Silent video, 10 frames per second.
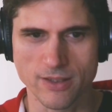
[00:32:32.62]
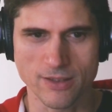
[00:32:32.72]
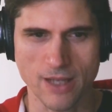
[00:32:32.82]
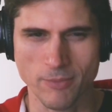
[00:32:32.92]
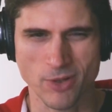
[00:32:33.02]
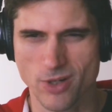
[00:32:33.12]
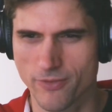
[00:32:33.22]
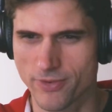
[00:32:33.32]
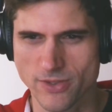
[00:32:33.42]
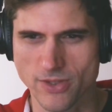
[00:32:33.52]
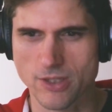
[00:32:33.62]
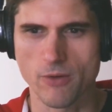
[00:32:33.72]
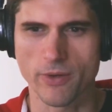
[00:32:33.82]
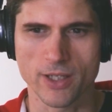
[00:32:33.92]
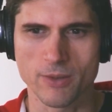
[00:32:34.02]
I'm not sure if this is
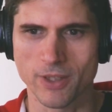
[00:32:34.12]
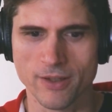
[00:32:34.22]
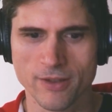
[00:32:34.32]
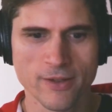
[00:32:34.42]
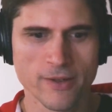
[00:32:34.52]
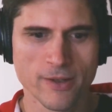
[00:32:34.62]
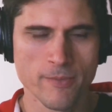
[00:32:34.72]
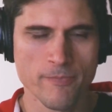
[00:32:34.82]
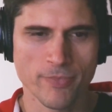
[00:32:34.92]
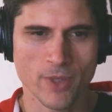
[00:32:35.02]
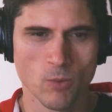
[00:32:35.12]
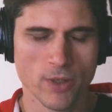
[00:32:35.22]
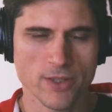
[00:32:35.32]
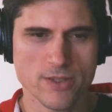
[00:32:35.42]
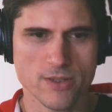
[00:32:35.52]
going anywhere.
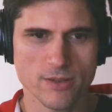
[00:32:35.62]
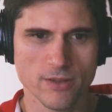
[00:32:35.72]
What's